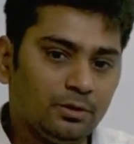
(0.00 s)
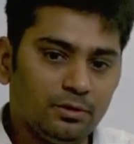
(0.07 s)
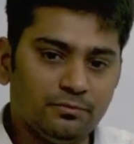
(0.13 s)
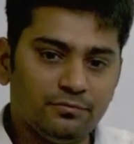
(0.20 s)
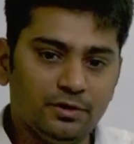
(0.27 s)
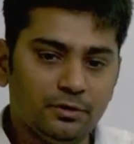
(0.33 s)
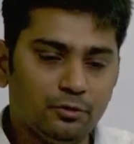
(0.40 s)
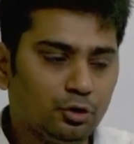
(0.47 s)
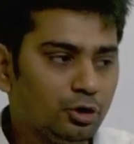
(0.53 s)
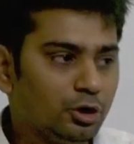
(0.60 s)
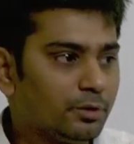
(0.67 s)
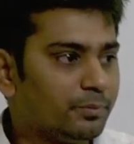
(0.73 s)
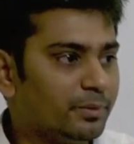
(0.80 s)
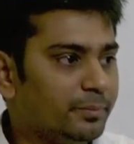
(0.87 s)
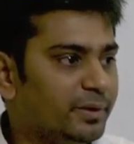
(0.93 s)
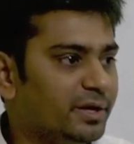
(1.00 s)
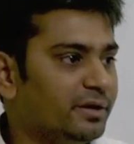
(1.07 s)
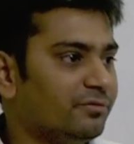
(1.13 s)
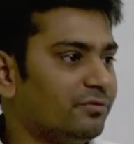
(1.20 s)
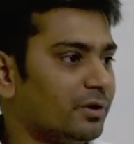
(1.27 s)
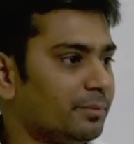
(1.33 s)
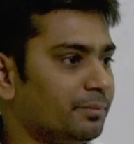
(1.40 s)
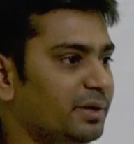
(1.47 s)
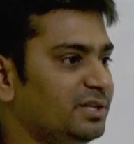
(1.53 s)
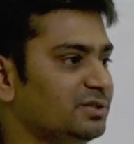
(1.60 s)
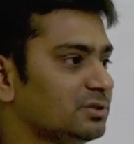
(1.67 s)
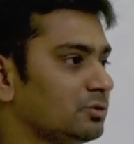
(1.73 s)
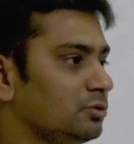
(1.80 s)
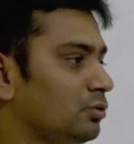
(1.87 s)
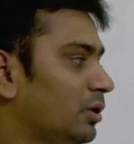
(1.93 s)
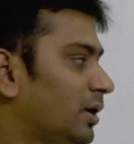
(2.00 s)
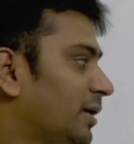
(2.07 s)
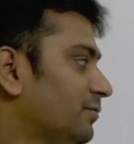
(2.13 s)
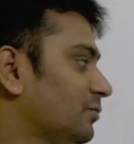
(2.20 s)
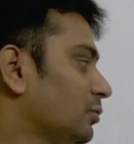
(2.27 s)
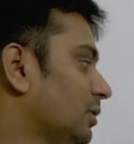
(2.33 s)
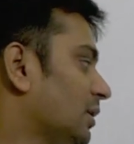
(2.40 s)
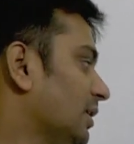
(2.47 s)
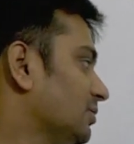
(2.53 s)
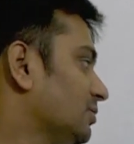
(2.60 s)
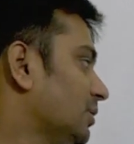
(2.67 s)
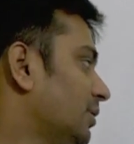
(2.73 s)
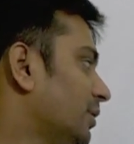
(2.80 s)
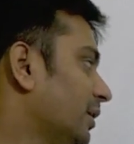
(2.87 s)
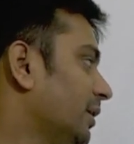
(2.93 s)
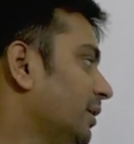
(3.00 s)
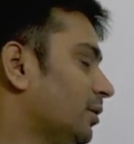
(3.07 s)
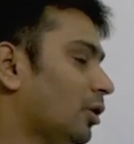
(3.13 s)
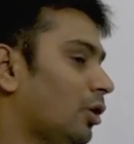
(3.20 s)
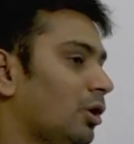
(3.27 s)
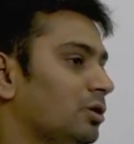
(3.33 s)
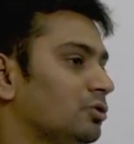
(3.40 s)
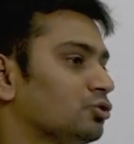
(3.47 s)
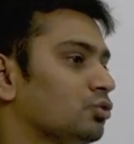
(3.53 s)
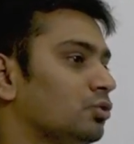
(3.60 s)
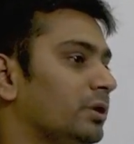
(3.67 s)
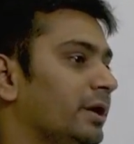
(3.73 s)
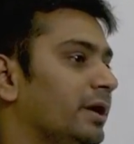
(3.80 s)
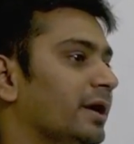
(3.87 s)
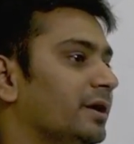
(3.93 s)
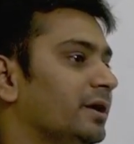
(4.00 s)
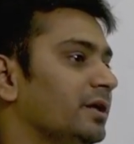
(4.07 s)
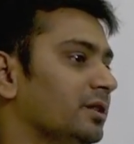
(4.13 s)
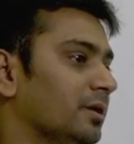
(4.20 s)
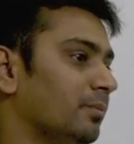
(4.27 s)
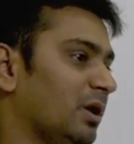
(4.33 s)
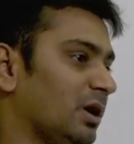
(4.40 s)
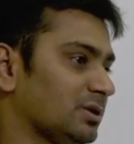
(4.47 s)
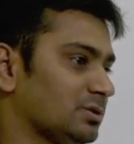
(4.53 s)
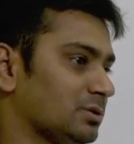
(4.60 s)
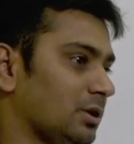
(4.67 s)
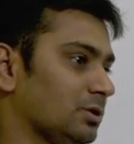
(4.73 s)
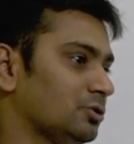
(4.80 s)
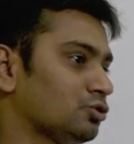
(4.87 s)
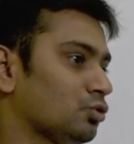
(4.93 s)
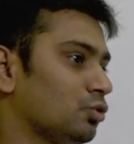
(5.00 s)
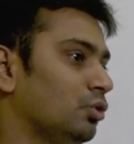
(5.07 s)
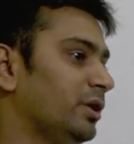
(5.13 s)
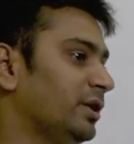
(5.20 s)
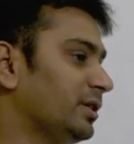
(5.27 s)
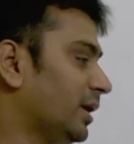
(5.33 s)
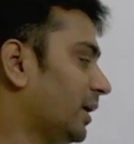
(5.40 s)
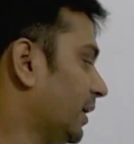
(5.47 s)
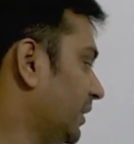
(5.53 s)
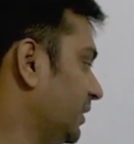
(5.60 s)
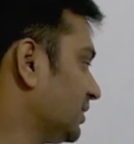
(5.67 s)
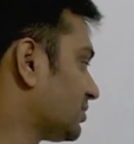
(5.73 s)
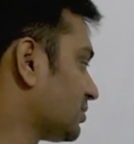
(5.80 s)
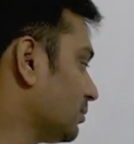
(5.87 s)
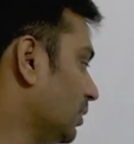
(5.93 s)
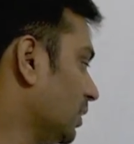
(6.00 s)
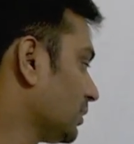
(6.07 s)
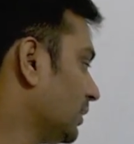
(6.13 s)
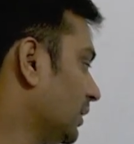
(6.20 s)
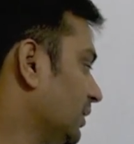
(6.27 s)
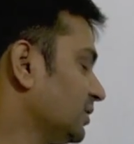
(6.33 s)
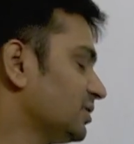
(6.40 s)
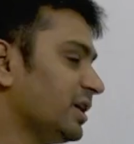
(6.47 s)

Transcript: Whenever you are preparing for mains, you have to concentrate on getting the marks, on scoring the highest mark, that is